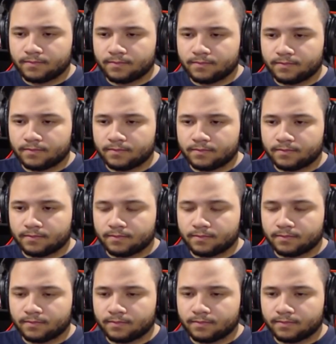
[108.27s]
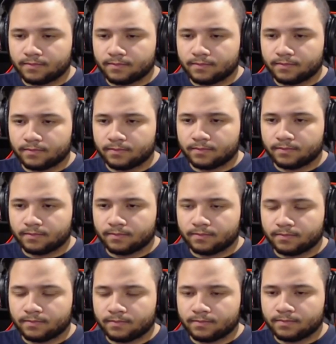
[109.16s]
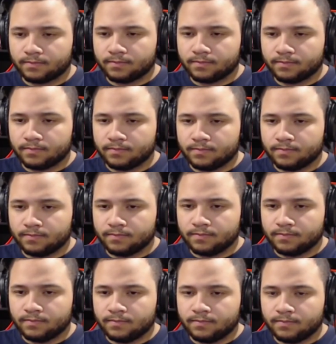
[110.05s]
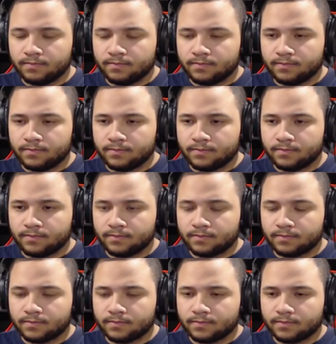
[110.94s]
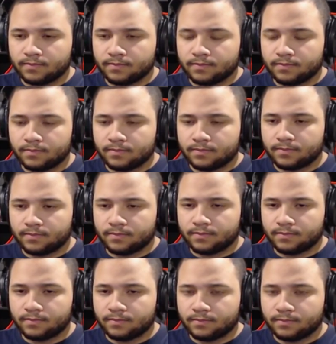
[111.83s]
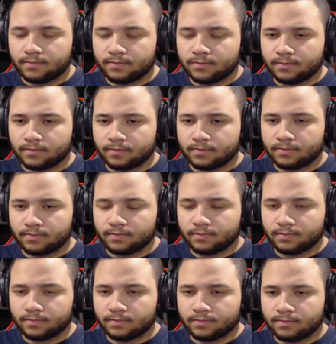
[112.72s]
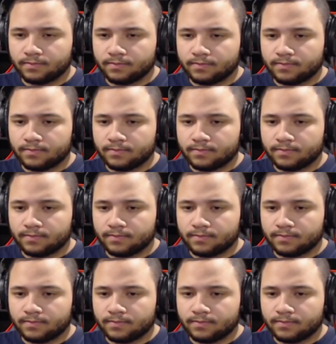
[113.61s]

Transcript: (no one is talking)